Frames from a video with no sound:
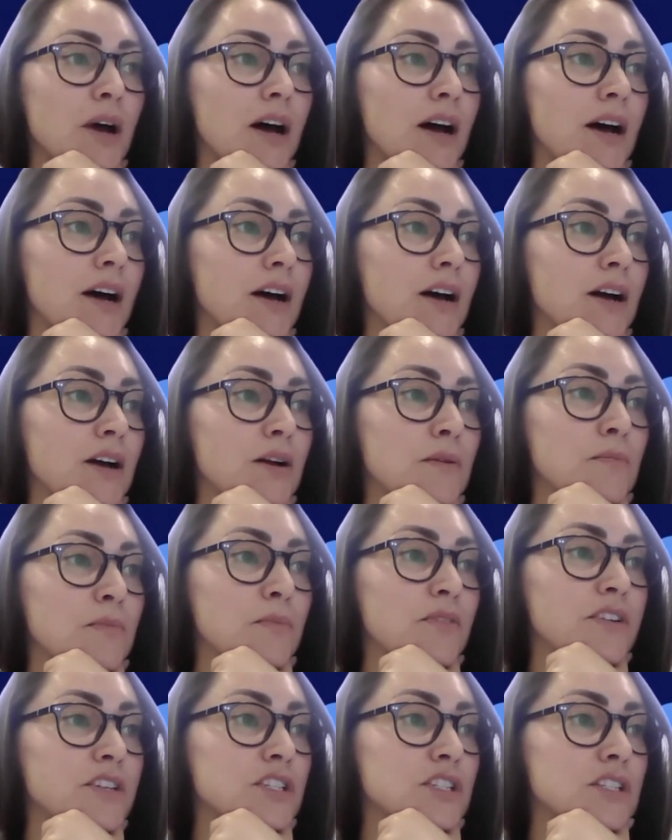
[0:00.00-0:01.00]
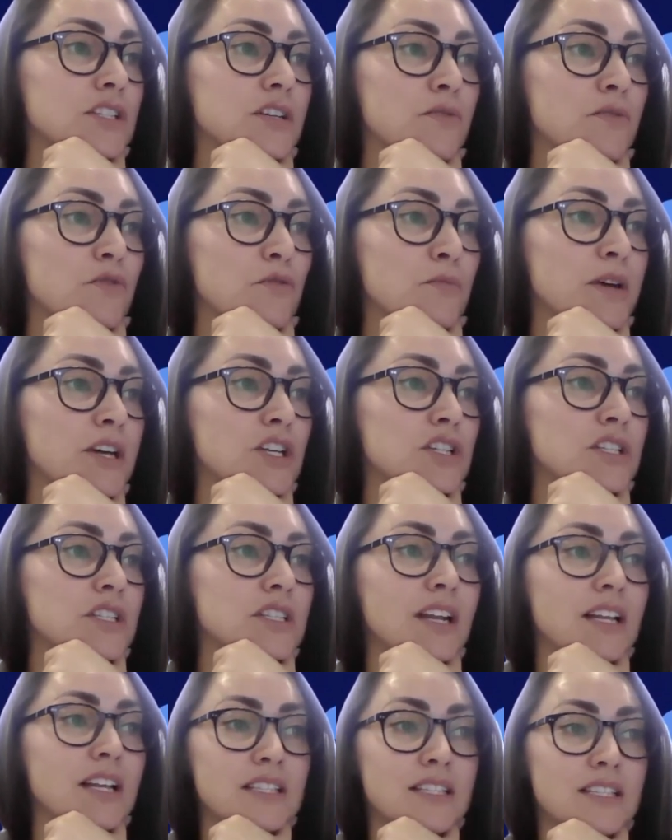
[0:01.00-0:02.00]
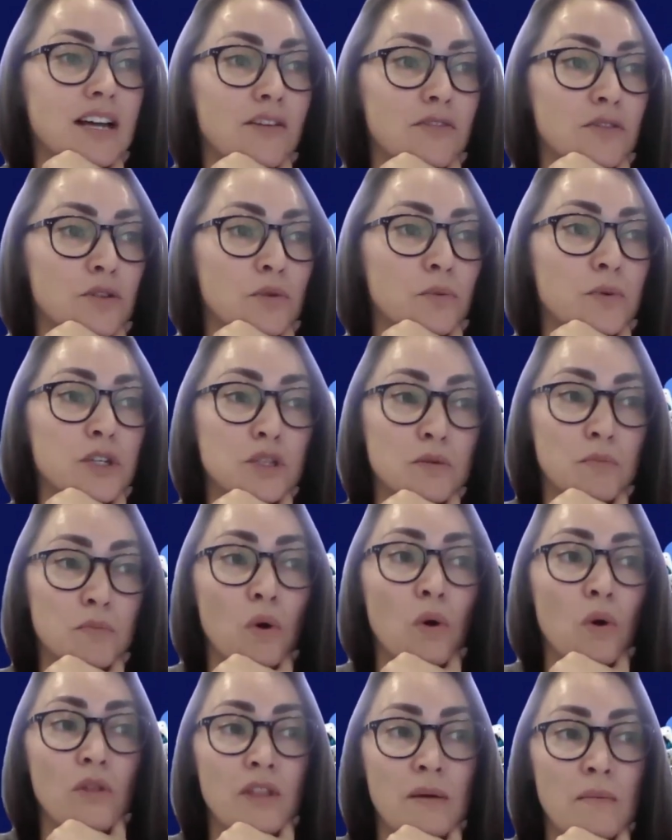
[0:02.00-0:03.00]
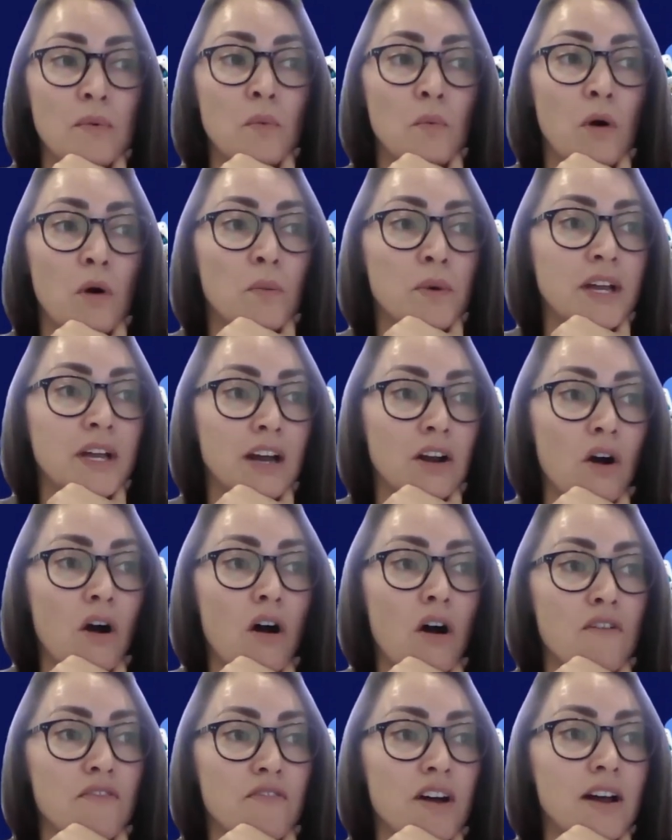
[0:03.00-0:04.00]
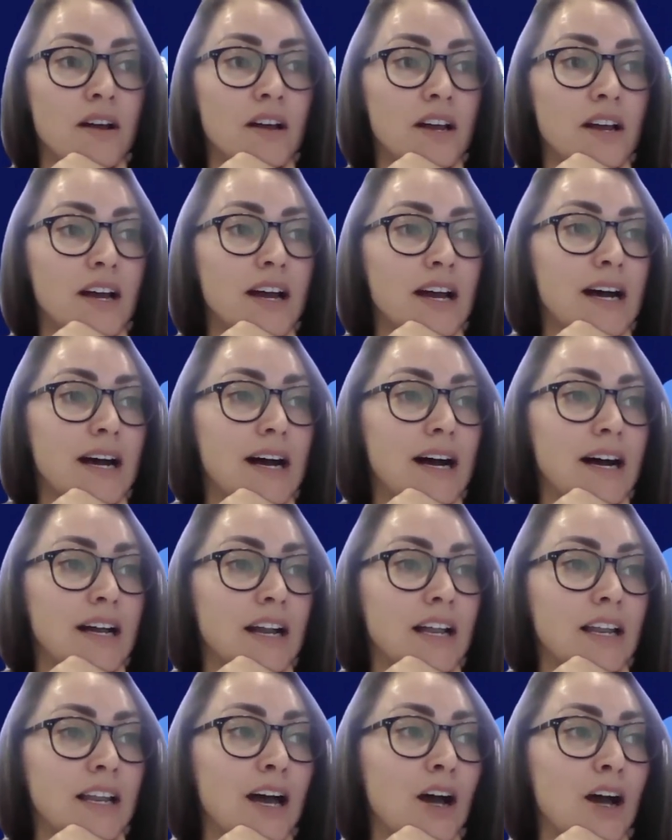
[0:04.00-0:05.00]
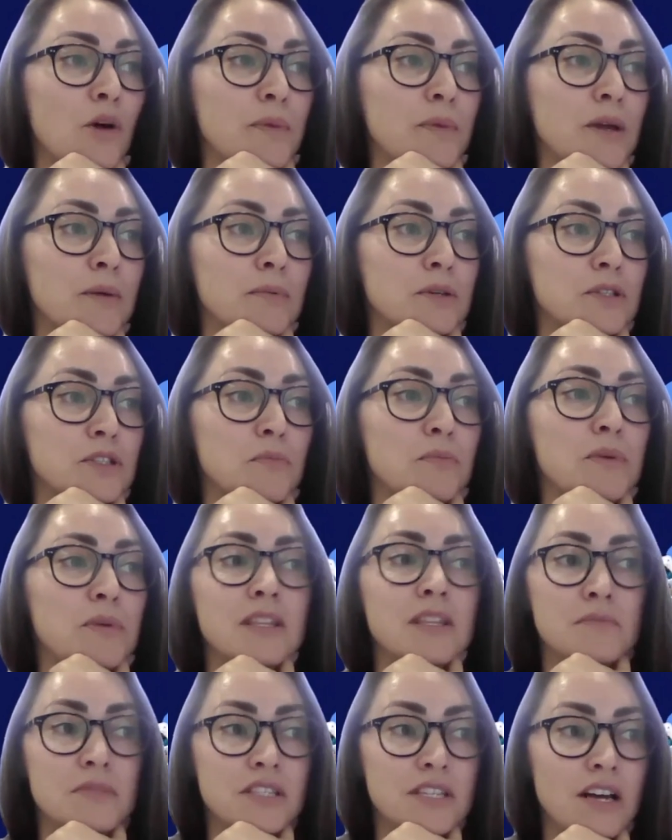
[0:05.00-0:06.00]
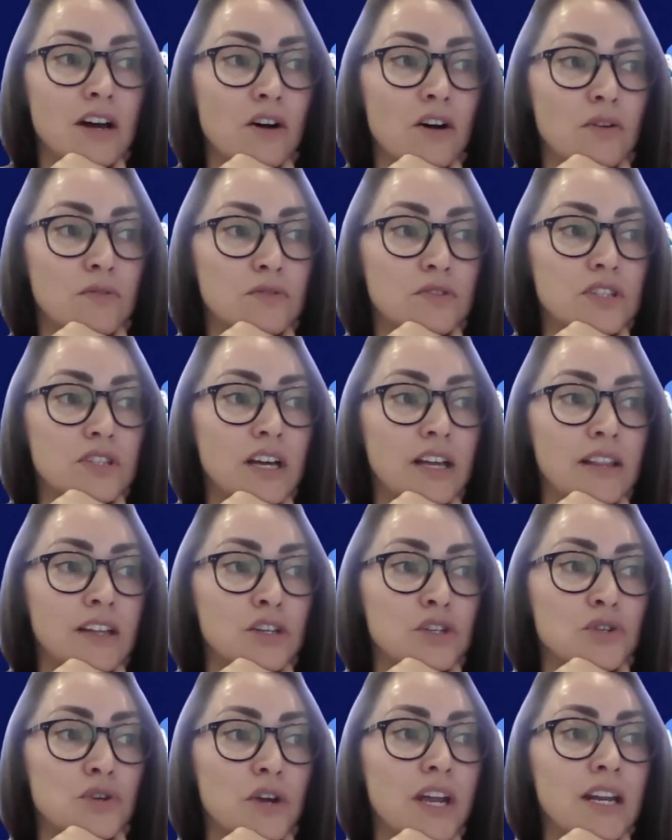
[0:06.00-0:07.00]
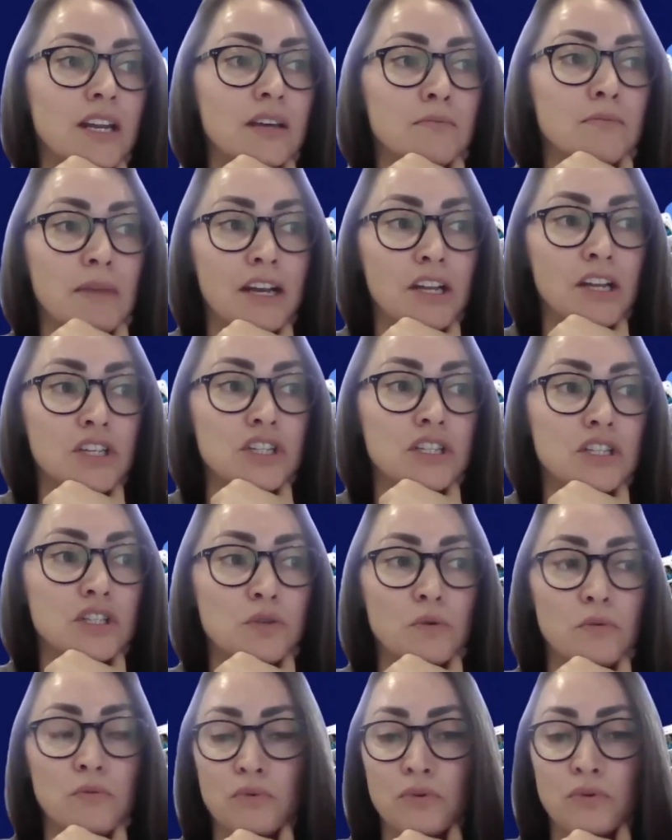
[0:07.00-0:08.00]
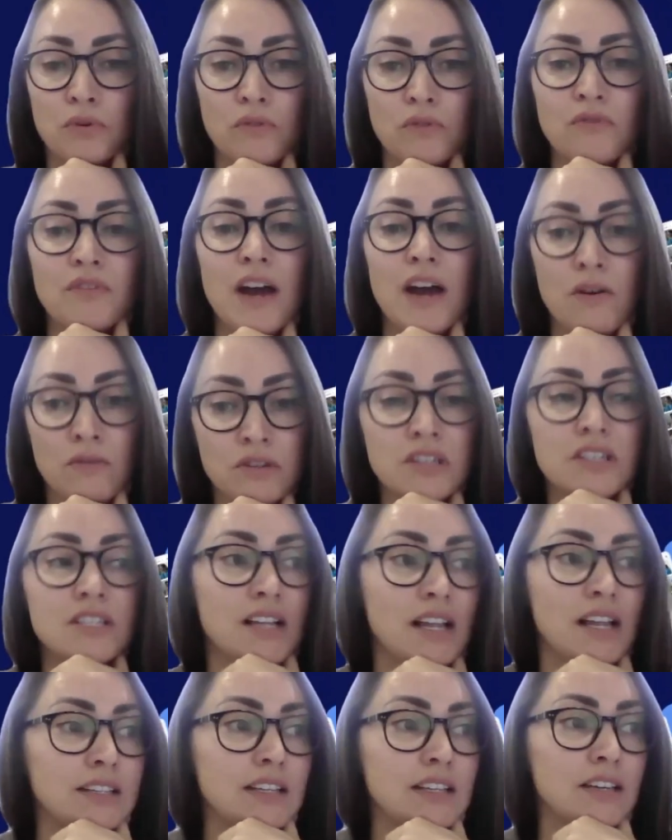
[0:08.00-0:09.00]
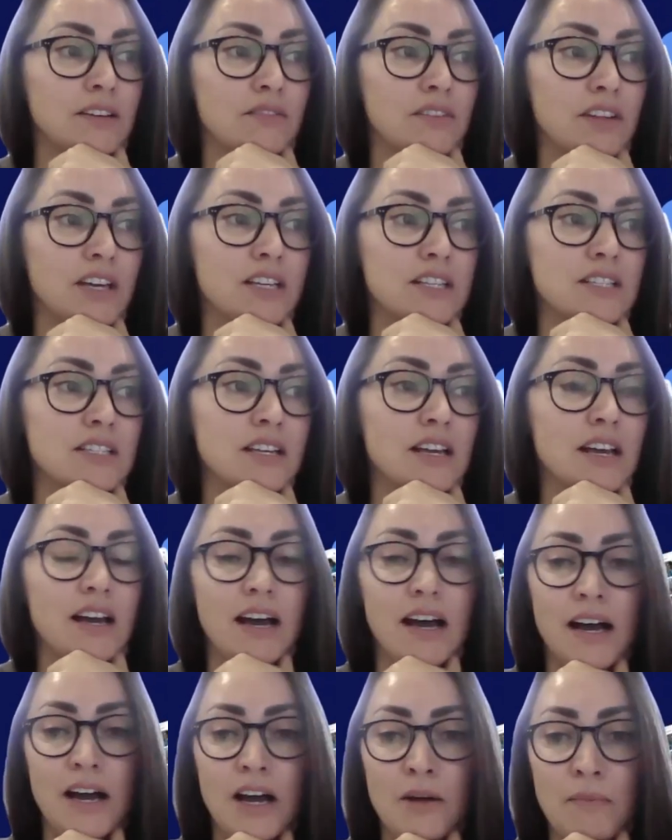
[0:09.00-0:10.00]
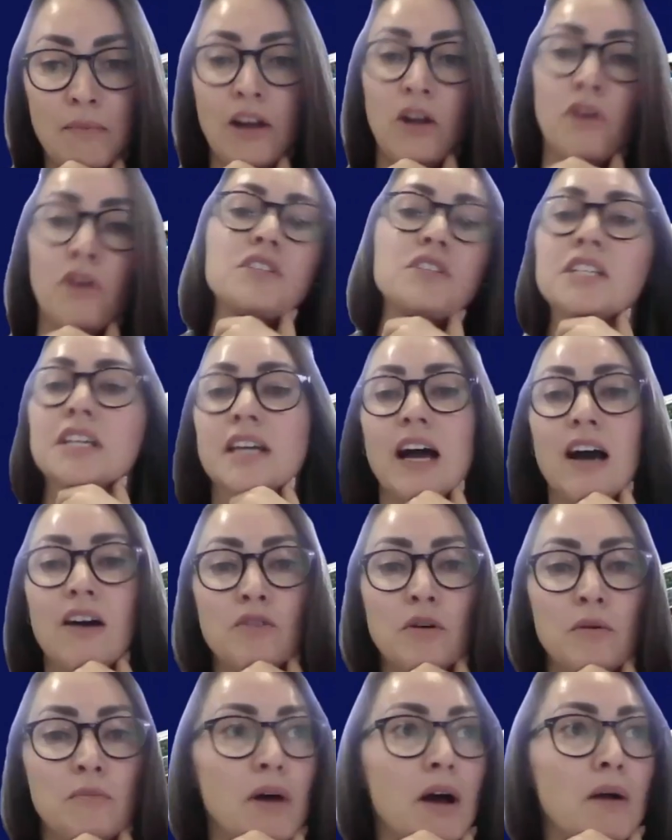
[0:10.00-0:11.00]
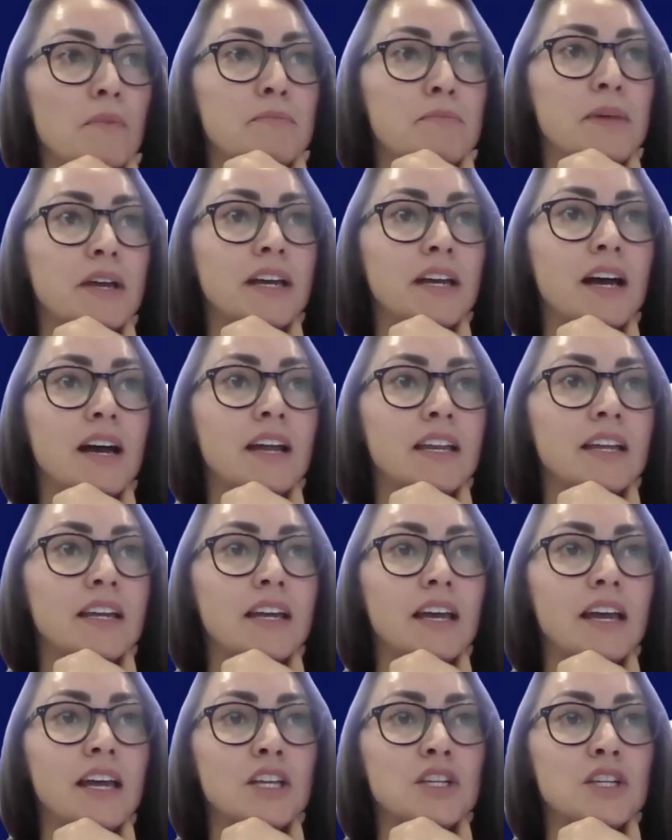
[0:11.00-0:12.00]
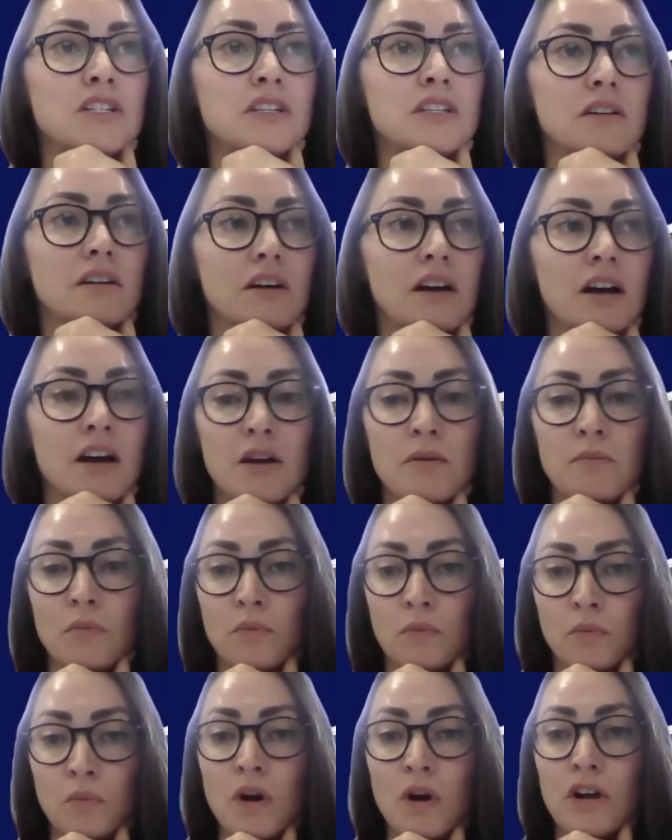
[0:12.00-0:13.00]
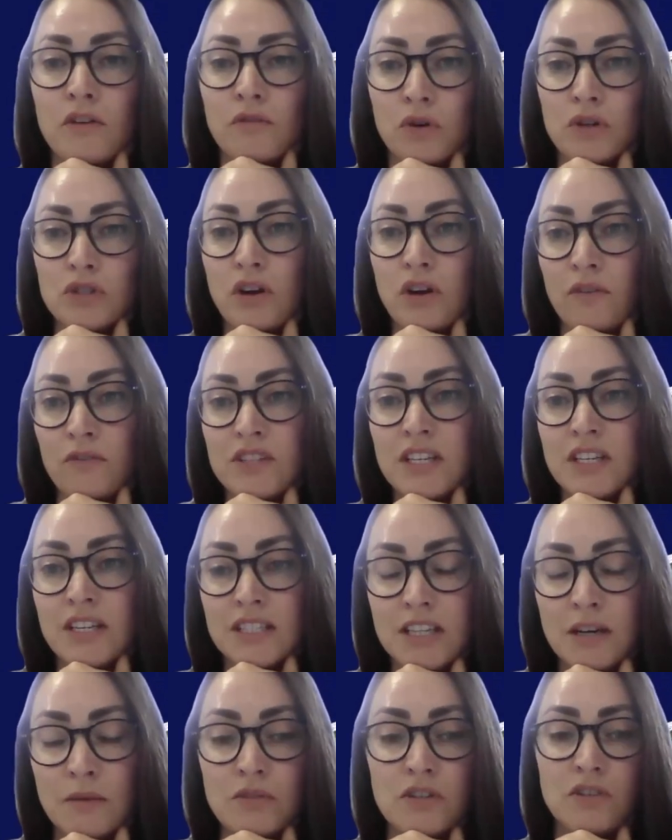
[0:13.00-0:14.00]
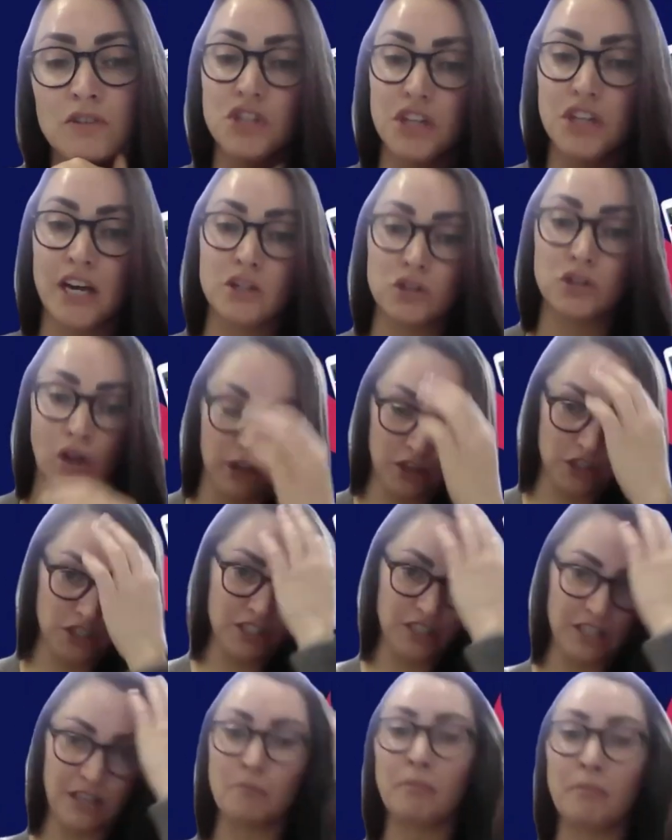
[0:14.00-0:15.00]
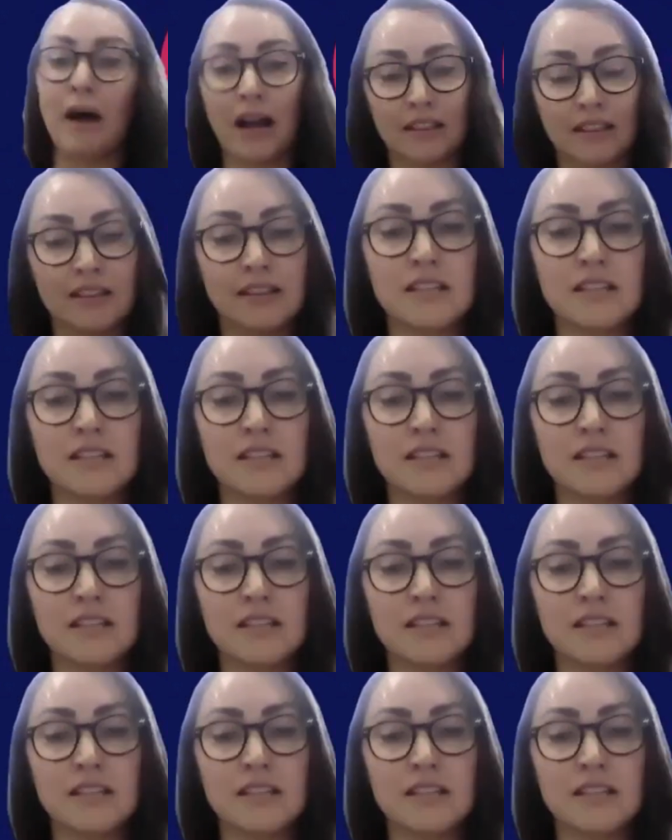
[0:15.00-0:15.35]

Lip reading: Provisions and information to let staff know that we support them and what we can offer, and allow people to be themselves, and then training managers to improve their understanding of this, and obviously have a bigger and engaged workforce, obviously in terms of shared knowledge, the impact